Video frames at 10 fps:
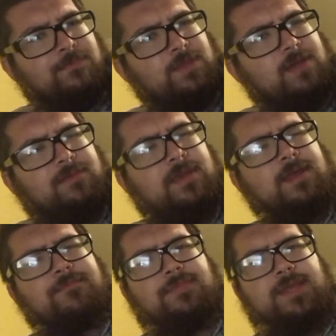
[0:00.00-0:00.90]
I mean,
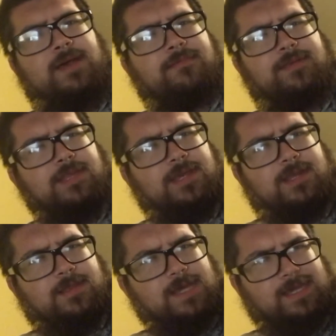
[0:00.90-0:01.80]
I'm not really
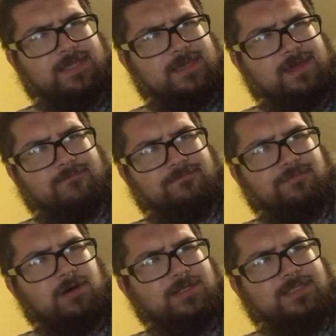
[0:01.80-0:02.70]
gonna like that
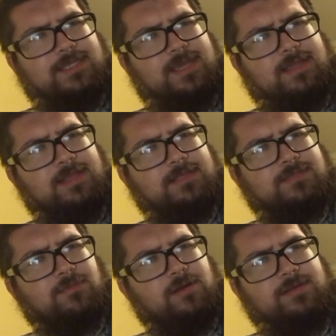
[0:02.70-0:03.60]
Boss the de
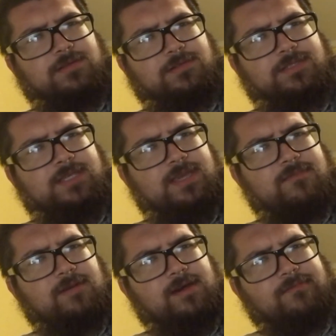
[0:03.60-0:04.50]
los Muertos
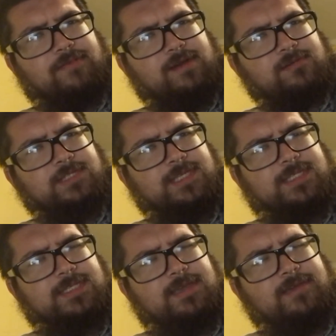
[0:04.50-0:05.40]
theme on Battle
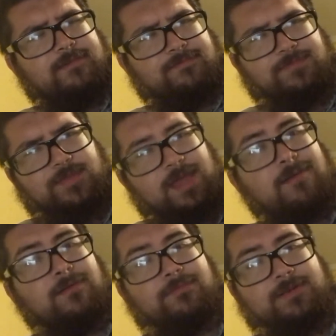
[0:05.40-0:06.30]
60,
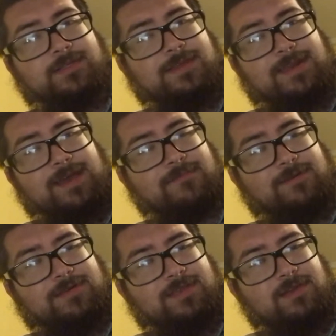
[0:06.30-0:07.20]
that one was a
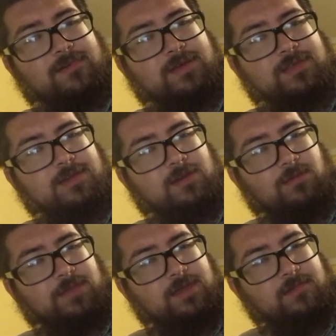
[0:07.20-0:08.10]
nightmare to deal with. I
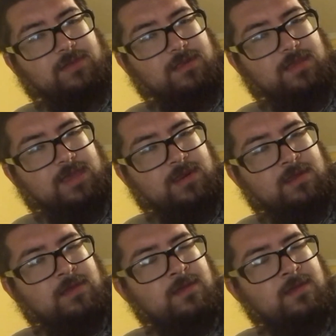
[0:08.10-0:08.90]
hope they get rid of that.